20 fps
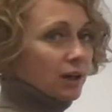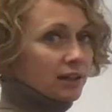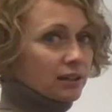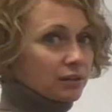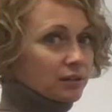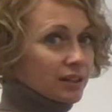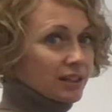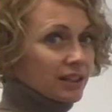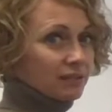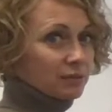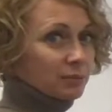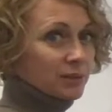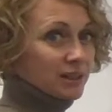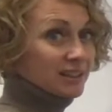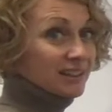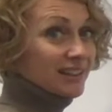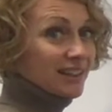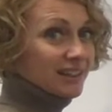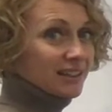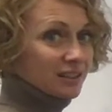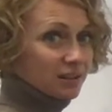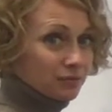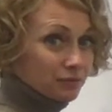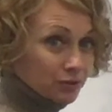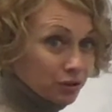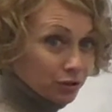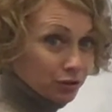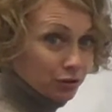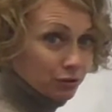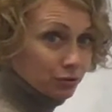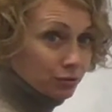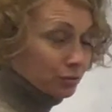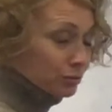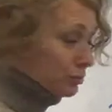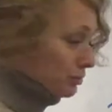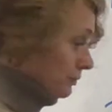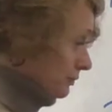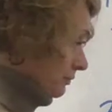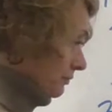Well, I know that'd have to be a negative 2.